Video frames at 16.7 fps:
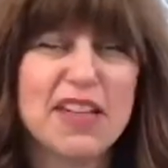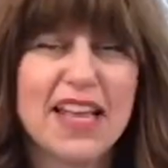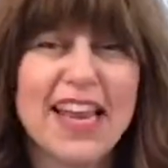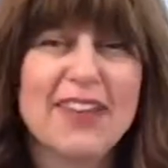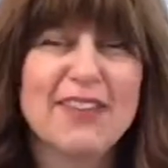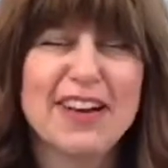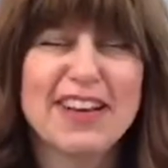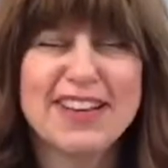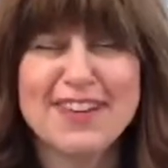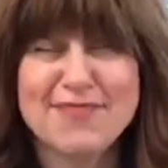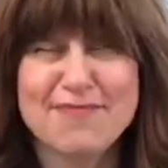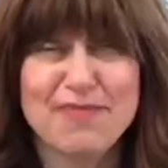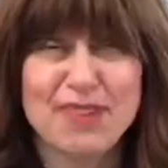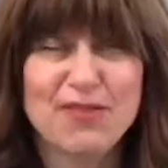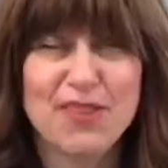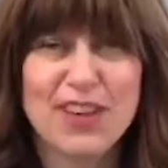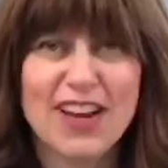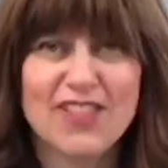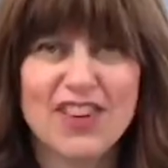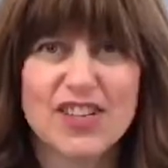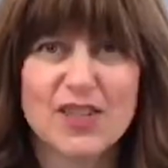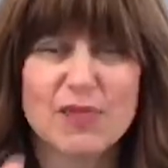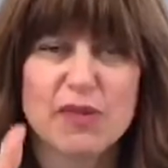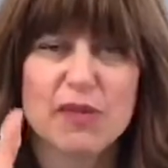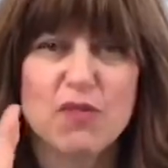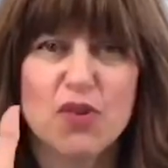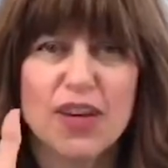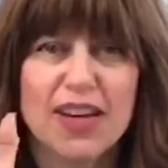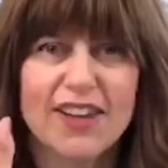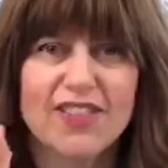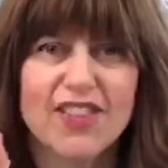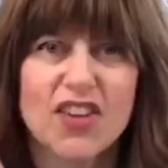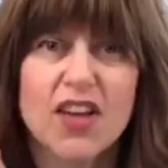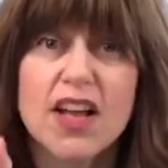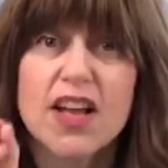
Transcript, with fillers: Anyway, no, but whatever. I should be more careful.